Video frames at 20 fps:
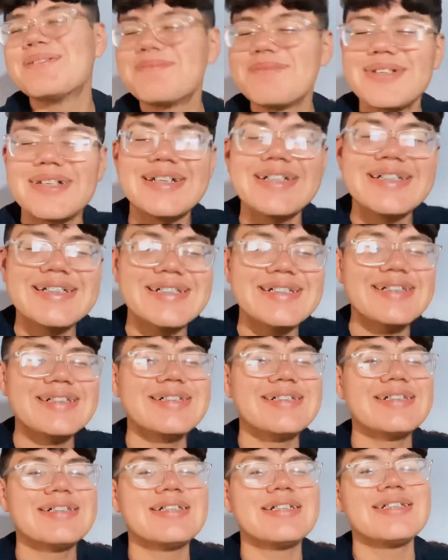bro.
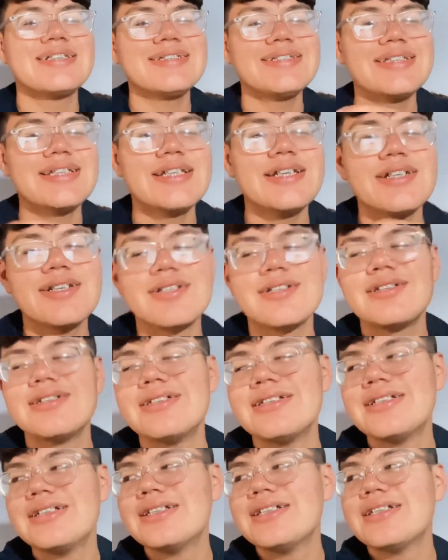It's here.
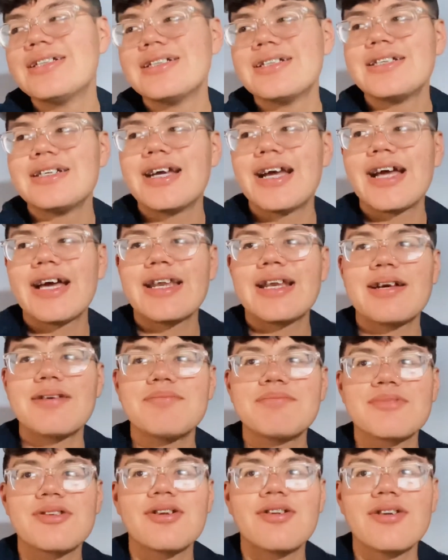And
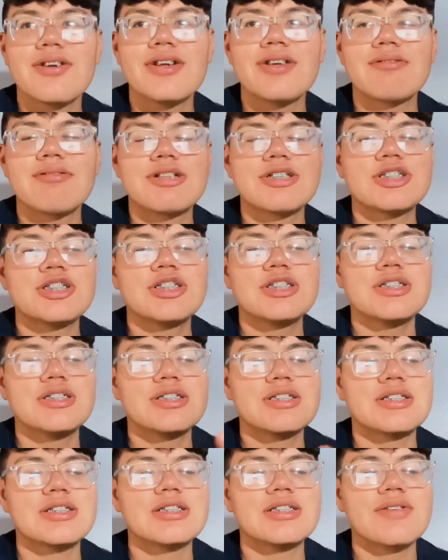I'm currently
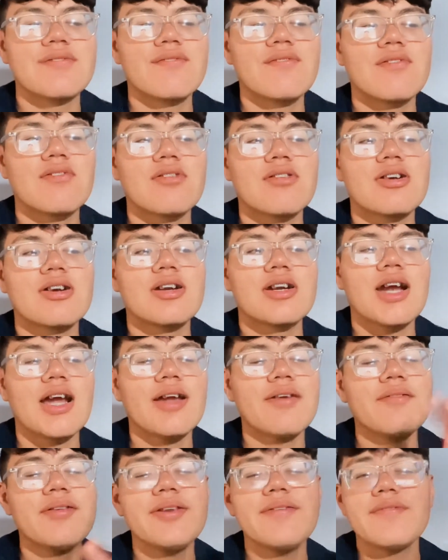watching season 4. I
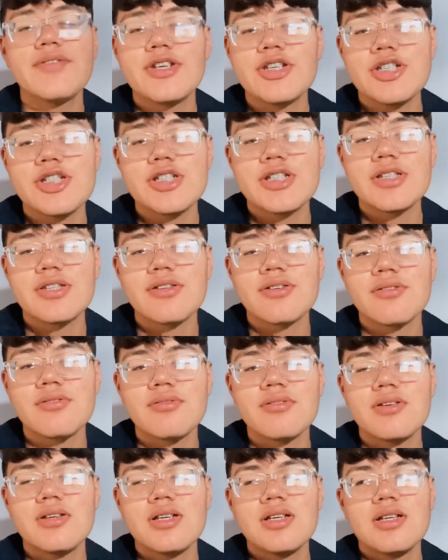already finished it
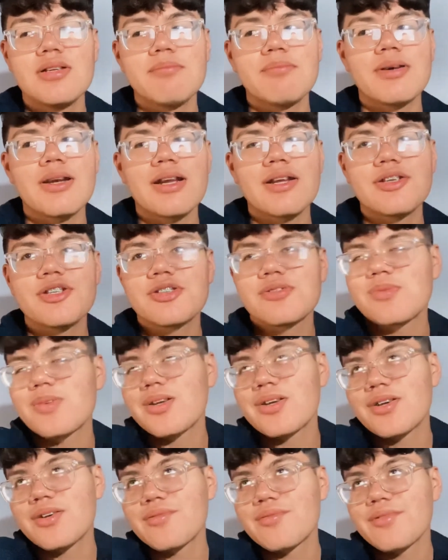though, but I just
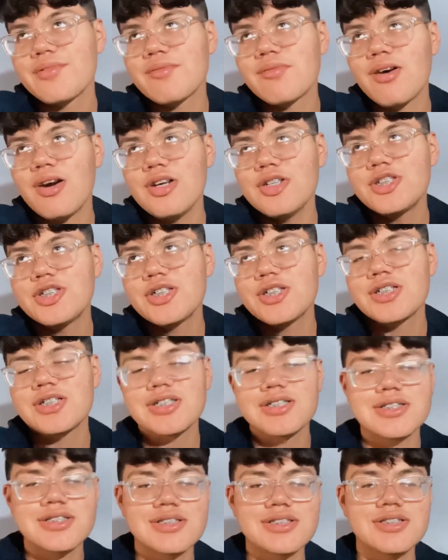wanted to rewatch it
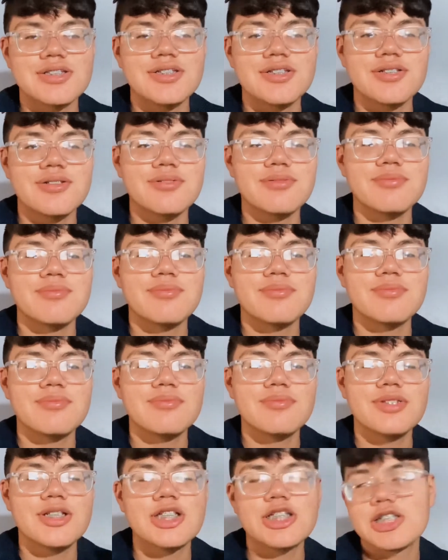because, you know,
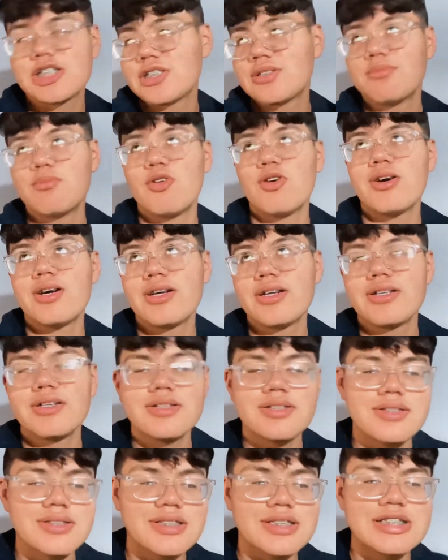this is more.
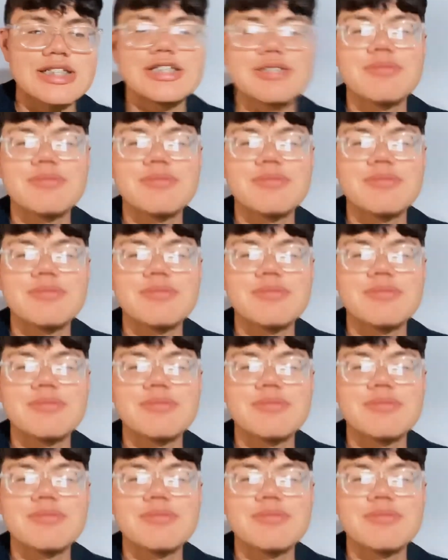This is